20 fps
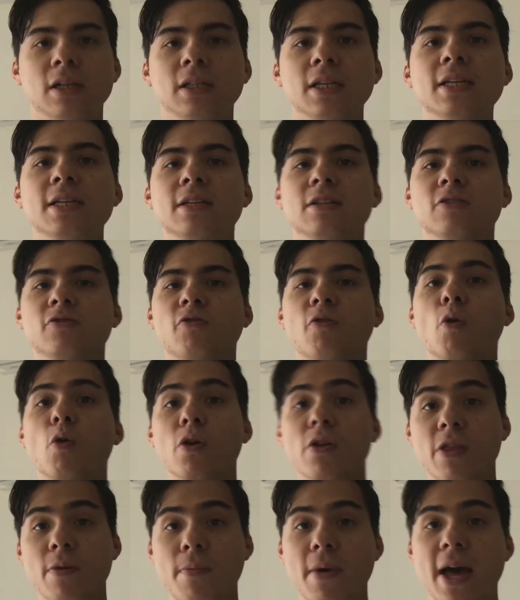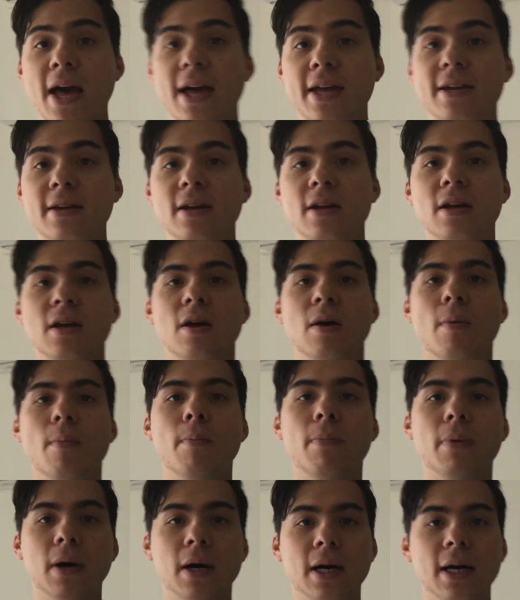linens for the bed,
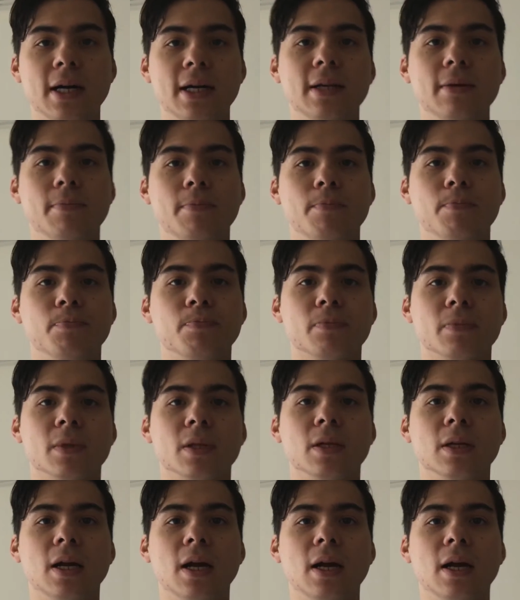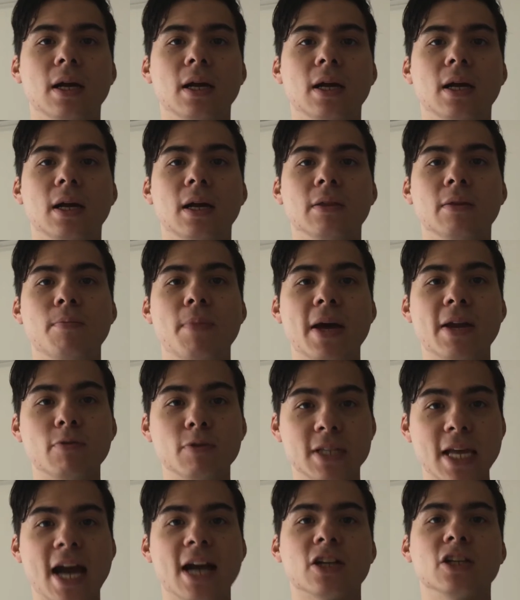but the bed was
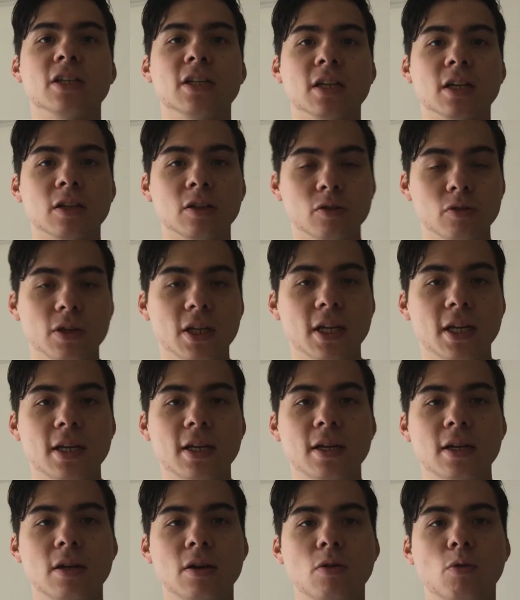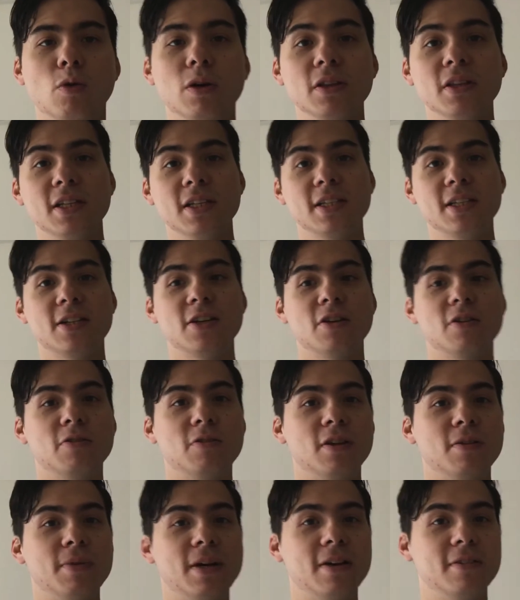actually included. One thing to note
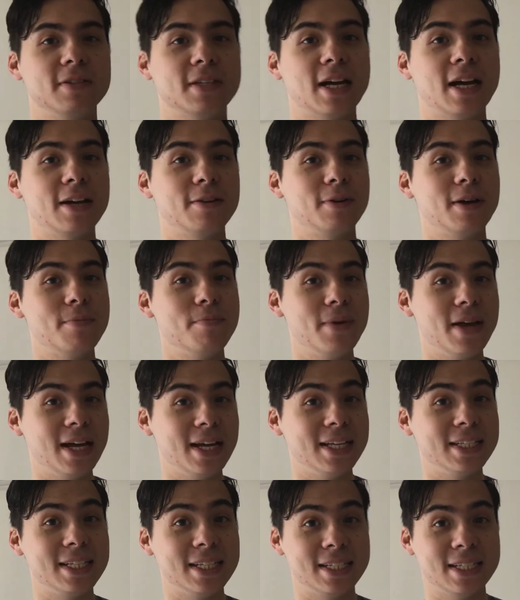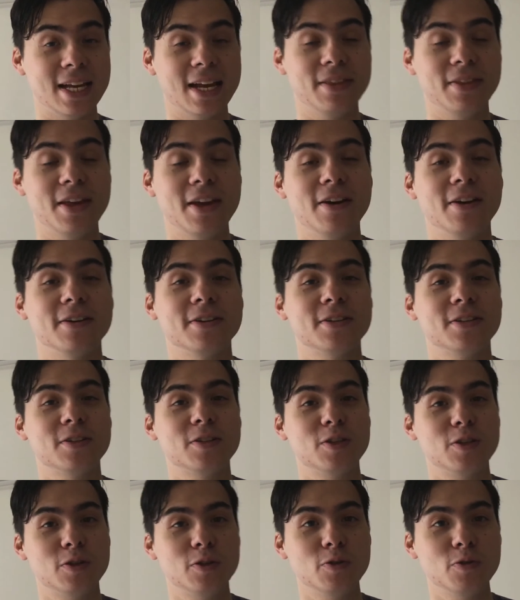about Taiwan beds is that they are
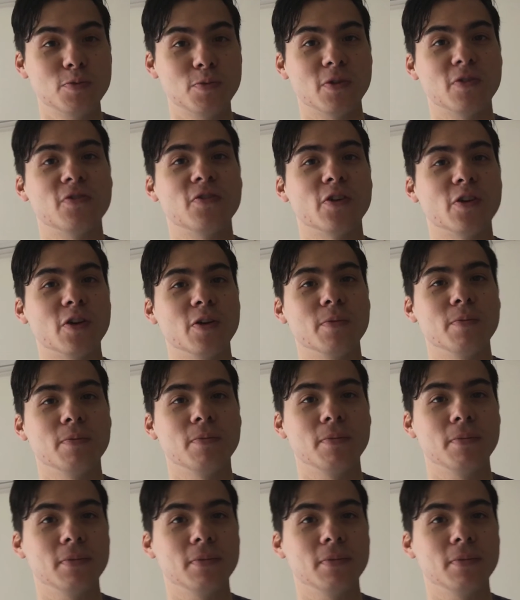super firm.